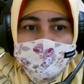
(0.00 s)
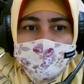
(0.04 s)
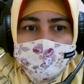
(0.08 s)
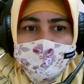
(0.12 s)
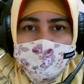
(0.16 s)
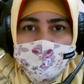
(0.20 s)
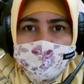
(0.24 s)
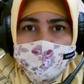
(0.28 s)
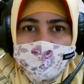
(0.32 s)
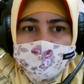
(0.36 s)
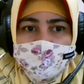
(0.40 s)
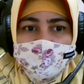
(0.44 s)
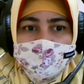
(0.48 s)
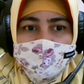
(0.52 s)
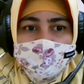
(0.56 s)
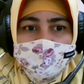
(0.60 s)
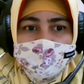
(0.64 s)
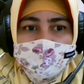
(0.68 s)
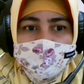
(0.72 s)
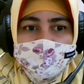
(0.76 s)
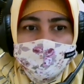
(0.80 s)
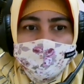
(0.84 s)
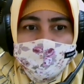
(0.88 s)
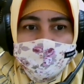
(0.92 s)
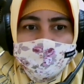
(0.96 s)
but
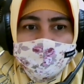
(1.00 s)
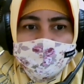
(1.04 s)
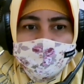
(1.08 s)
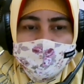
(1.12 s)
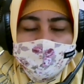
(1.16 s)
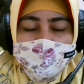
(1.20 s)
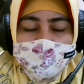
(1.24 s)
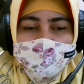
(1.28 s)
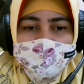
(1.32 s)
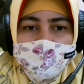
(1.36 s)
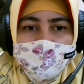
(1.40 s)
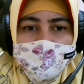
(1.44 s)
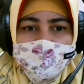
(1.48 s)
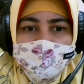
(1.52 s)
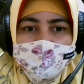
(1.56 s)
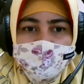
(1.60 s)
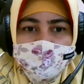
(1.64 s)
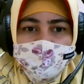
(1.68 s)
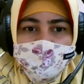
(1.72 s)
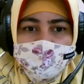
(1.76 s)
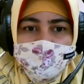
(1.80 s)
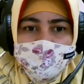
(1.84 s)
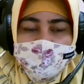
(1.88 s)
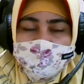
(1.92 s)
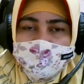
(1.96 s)
the same basic
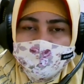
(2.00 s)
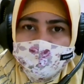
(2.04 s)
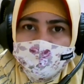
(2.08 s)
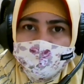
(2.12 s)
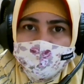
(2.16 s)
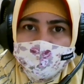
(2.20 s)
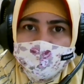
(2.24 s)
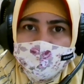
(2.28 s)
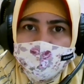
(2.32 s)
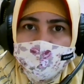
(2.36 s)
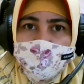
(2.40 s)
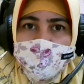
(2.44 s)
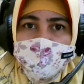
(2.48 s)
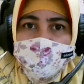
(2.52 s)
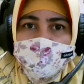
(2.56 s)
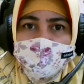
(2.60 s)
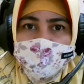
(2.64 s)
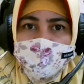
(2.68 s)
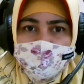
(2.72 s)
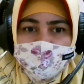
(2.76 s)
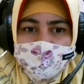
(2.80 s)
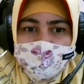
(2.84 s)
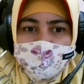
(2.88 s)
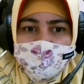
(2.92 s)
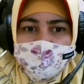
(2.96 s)
principle
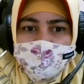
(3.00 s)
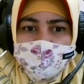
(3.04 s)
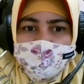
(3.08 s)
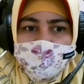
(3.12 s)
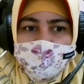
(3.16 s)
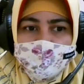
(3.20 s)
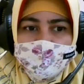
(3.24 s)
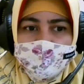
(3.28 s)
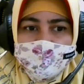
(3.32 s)
holds.